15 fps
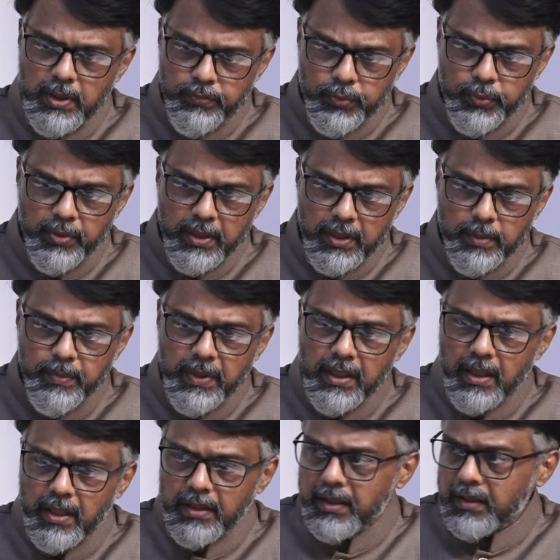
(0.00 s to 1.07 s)
if you read
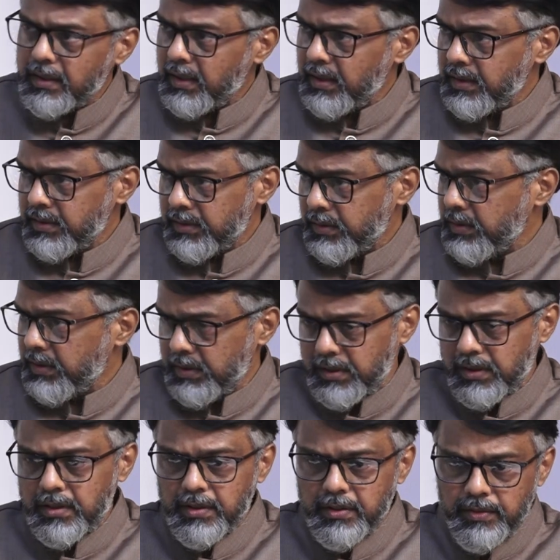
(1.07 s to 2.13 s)
B.R. Nanda's
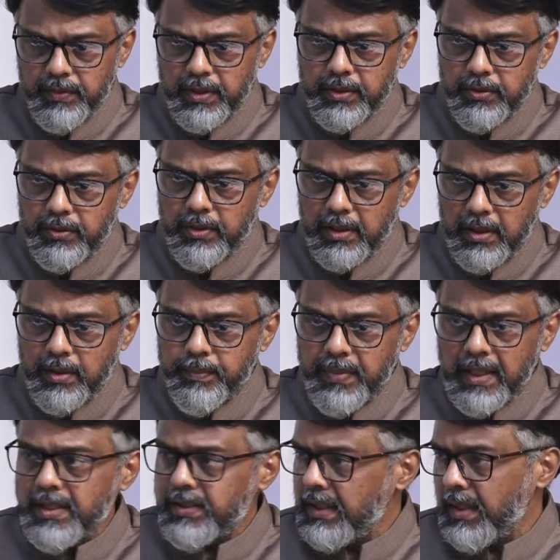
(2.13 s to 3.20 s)
work on
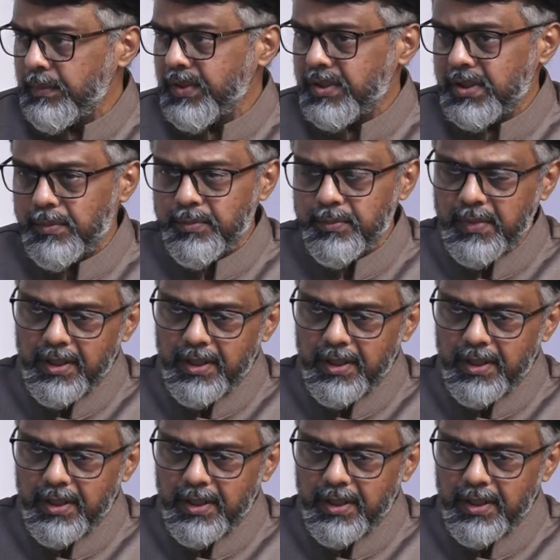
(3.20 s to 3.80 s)
Pan-Islamism,